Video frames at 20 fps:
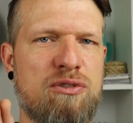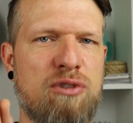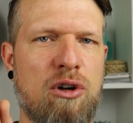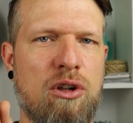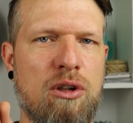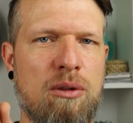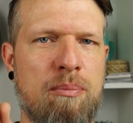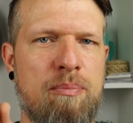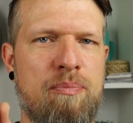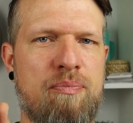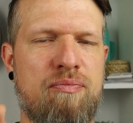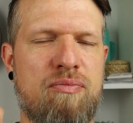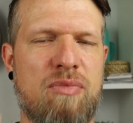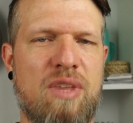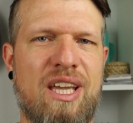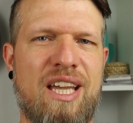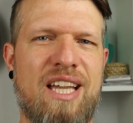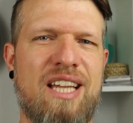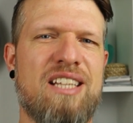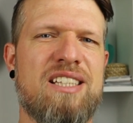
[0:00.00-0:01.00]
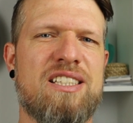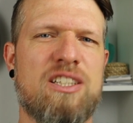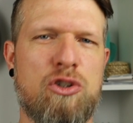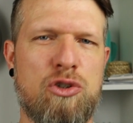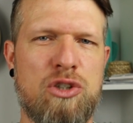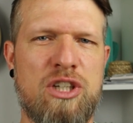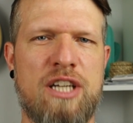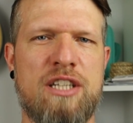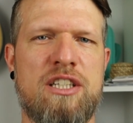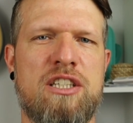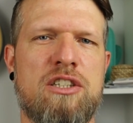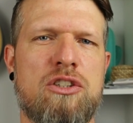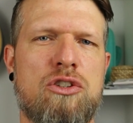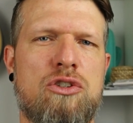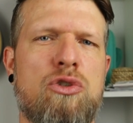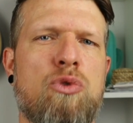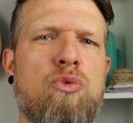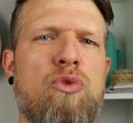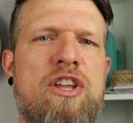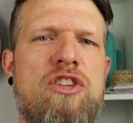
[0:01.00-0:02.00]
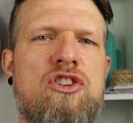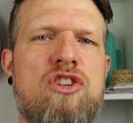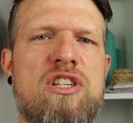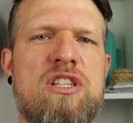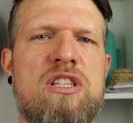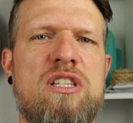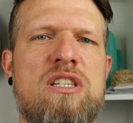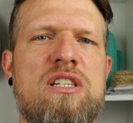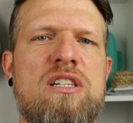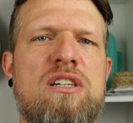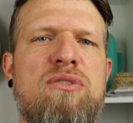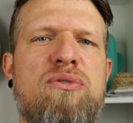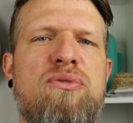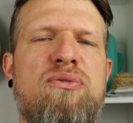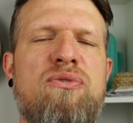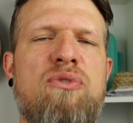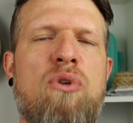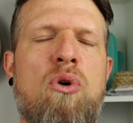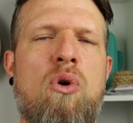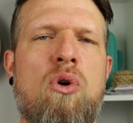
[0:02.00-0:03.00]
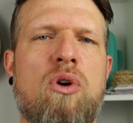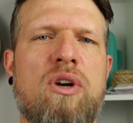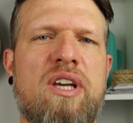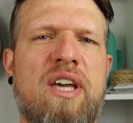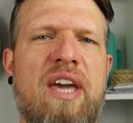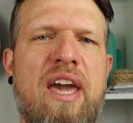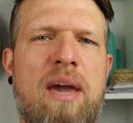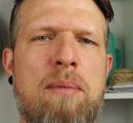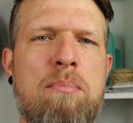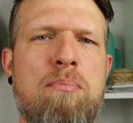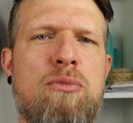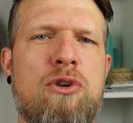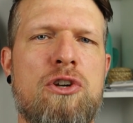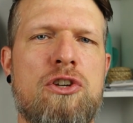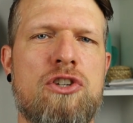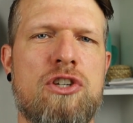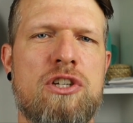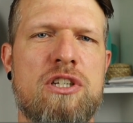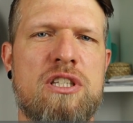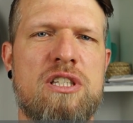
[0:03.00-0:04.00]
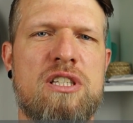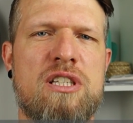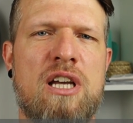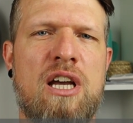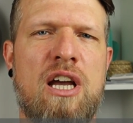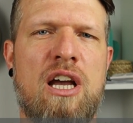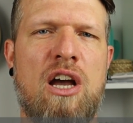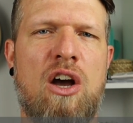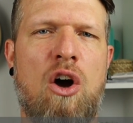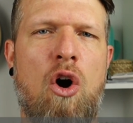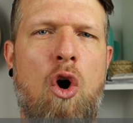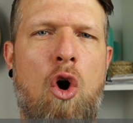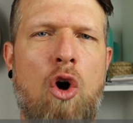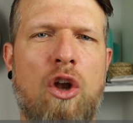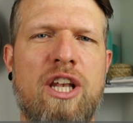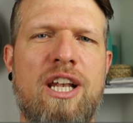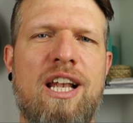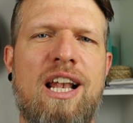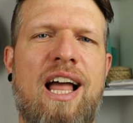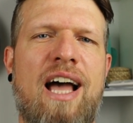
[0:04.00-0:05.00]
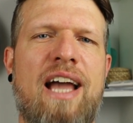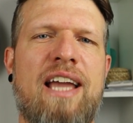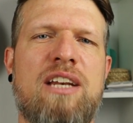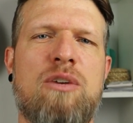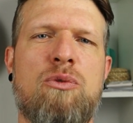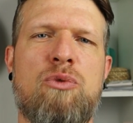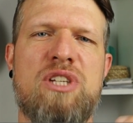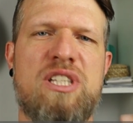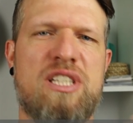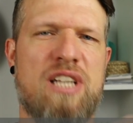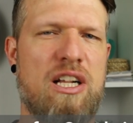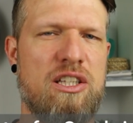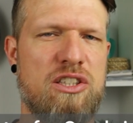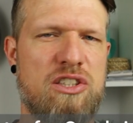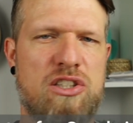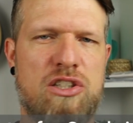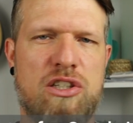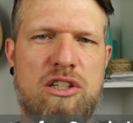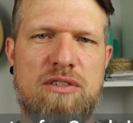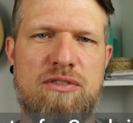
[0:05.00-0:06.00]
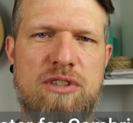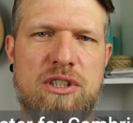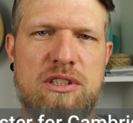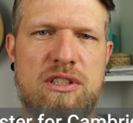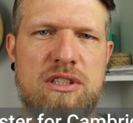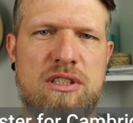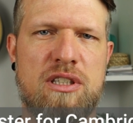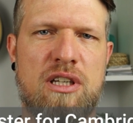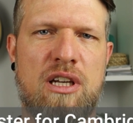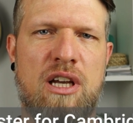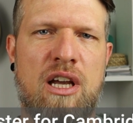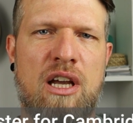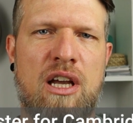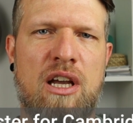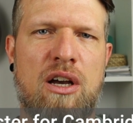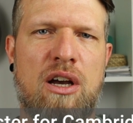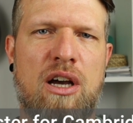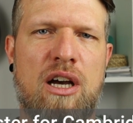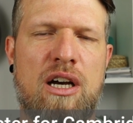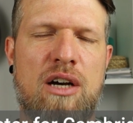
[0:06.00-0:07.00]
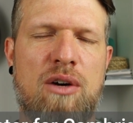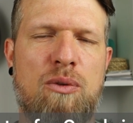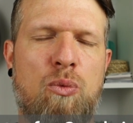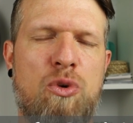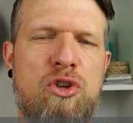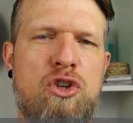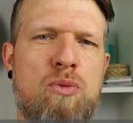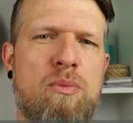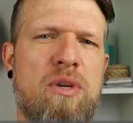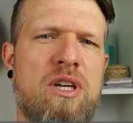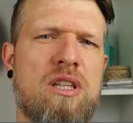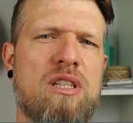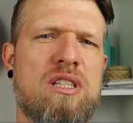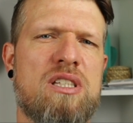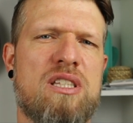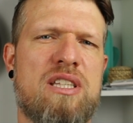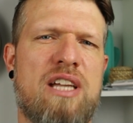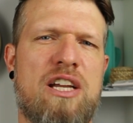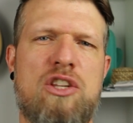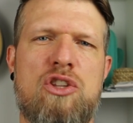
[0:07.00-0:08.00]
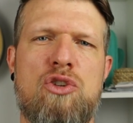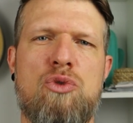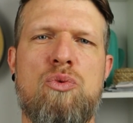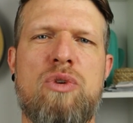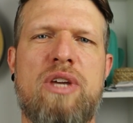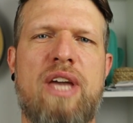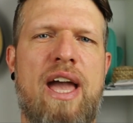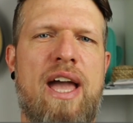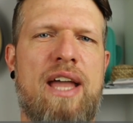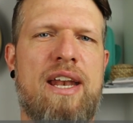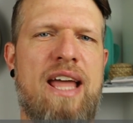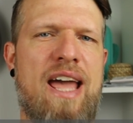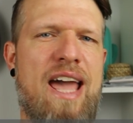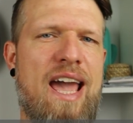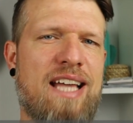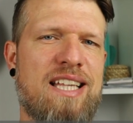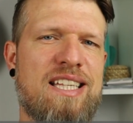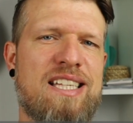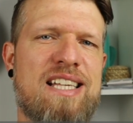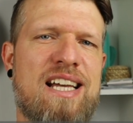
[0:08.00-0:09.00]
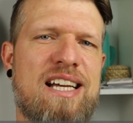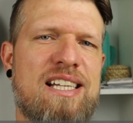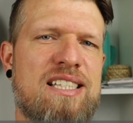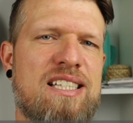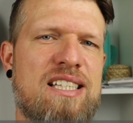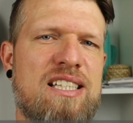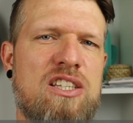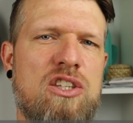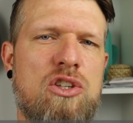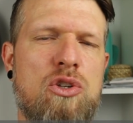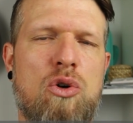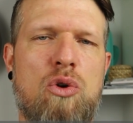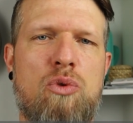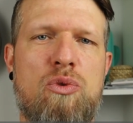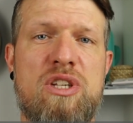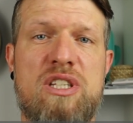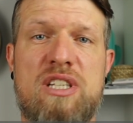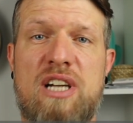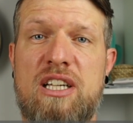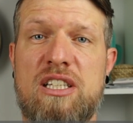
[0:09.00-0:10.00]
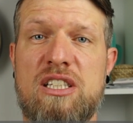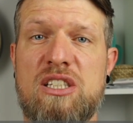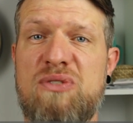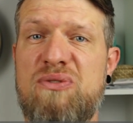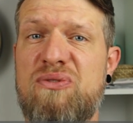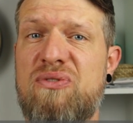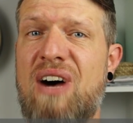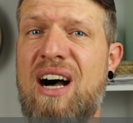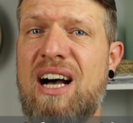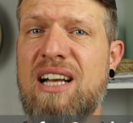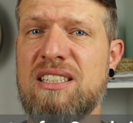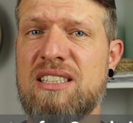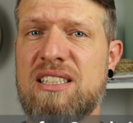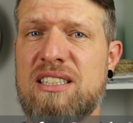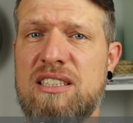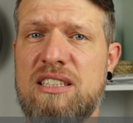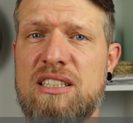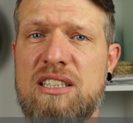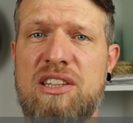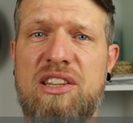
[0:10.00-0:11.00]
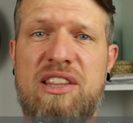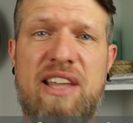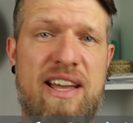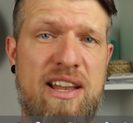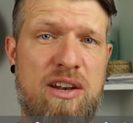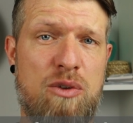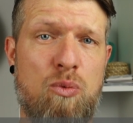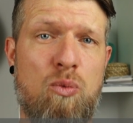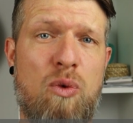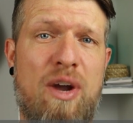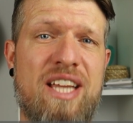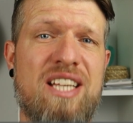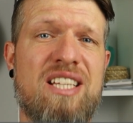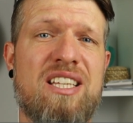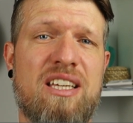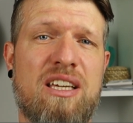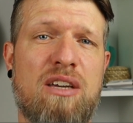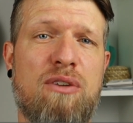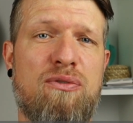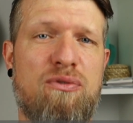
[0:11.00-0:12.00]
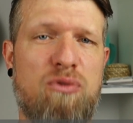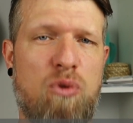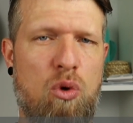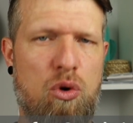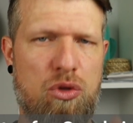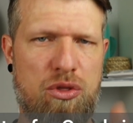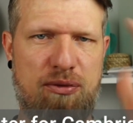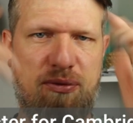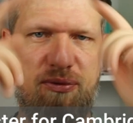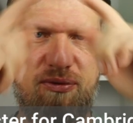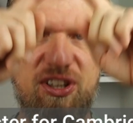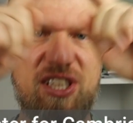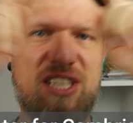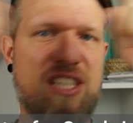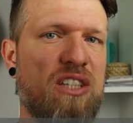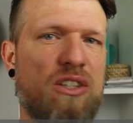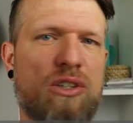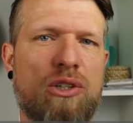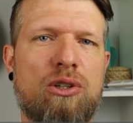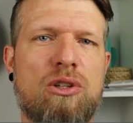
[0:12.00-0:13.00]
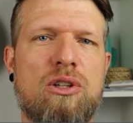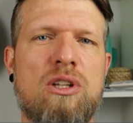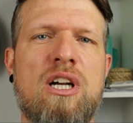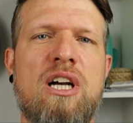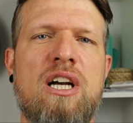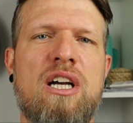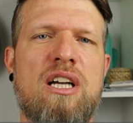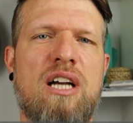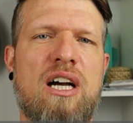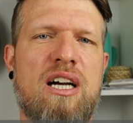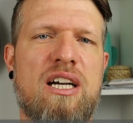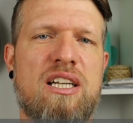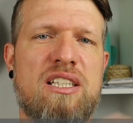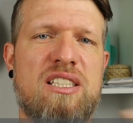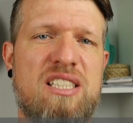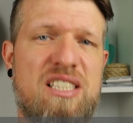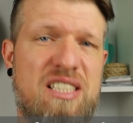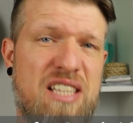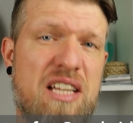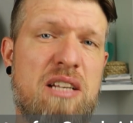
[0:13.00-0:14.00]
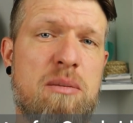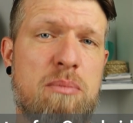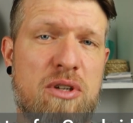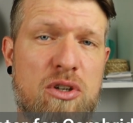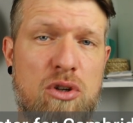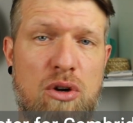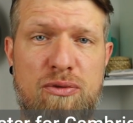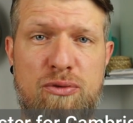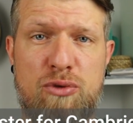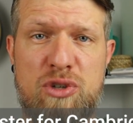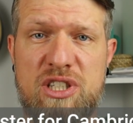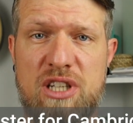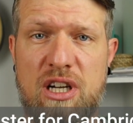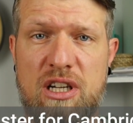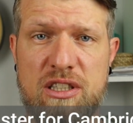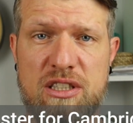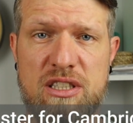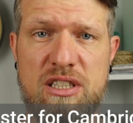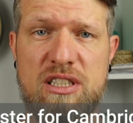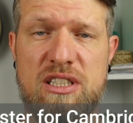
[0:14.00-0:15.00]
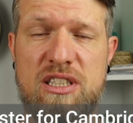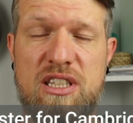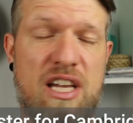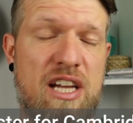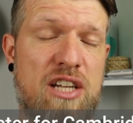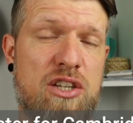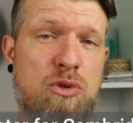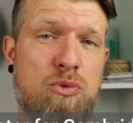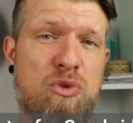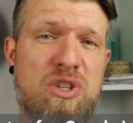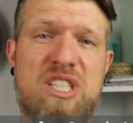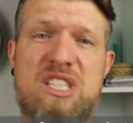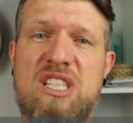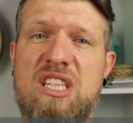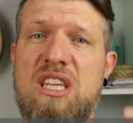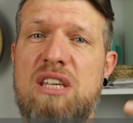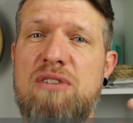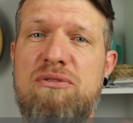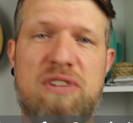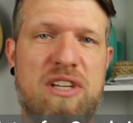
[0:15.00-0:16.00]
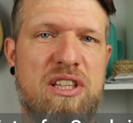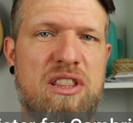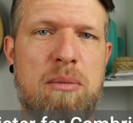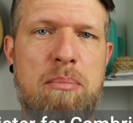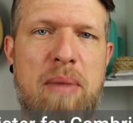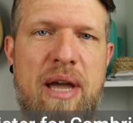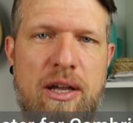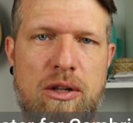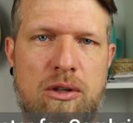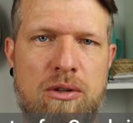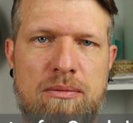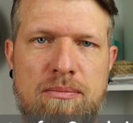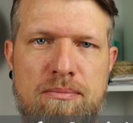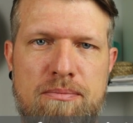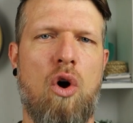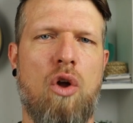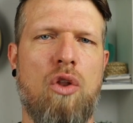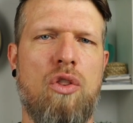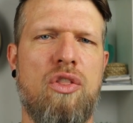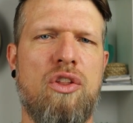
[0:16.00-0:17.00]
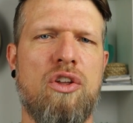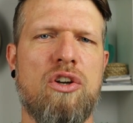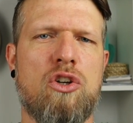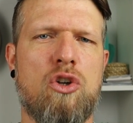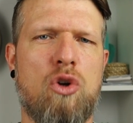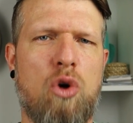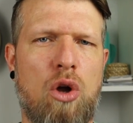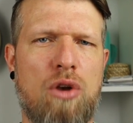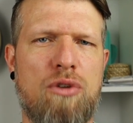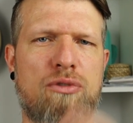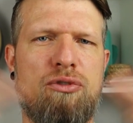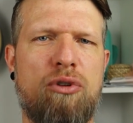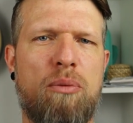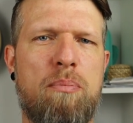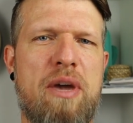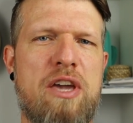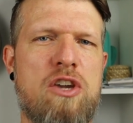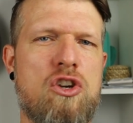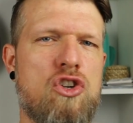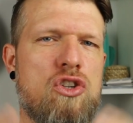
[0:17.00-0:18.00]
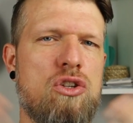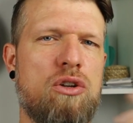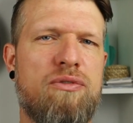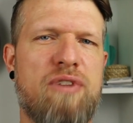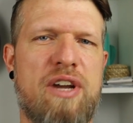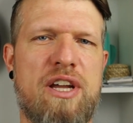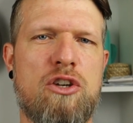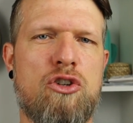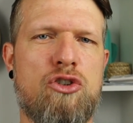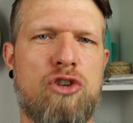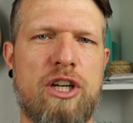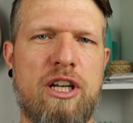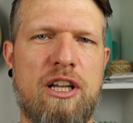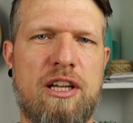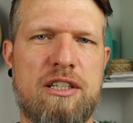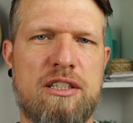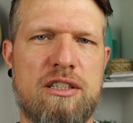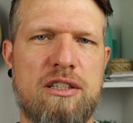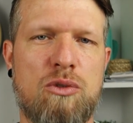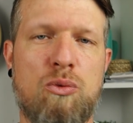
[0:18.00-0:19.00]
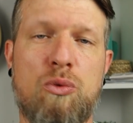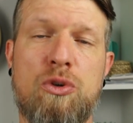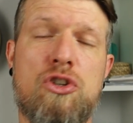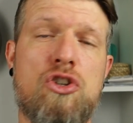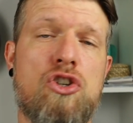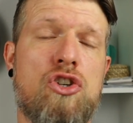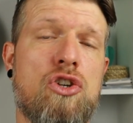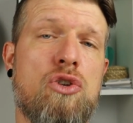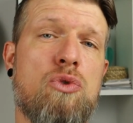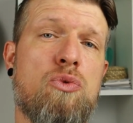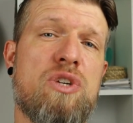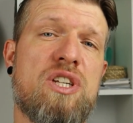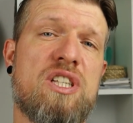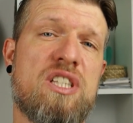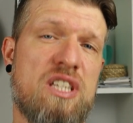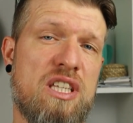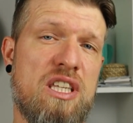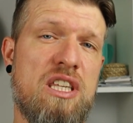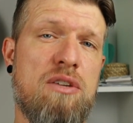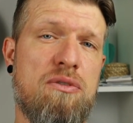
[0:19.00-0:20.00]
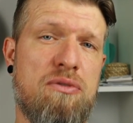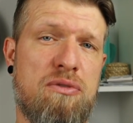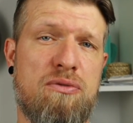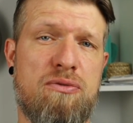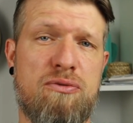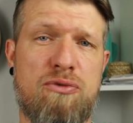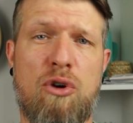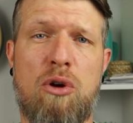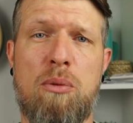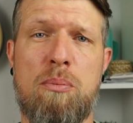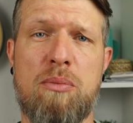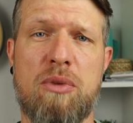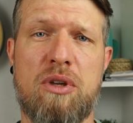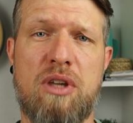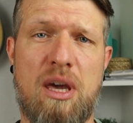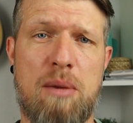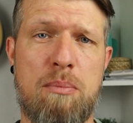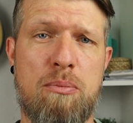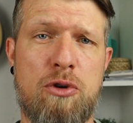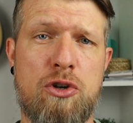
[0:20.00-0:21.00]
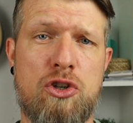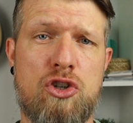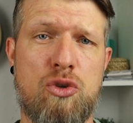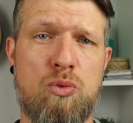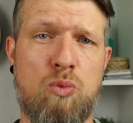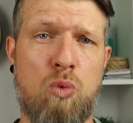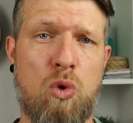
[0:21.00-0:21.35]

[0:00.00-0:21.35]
of all, it is a good idea to register for Cambridge's online results service, which means that you can access your results faster than waiting for the physical statement of results that you receive in the mail. On the confirmation of entry letter, which you receive from Cambridge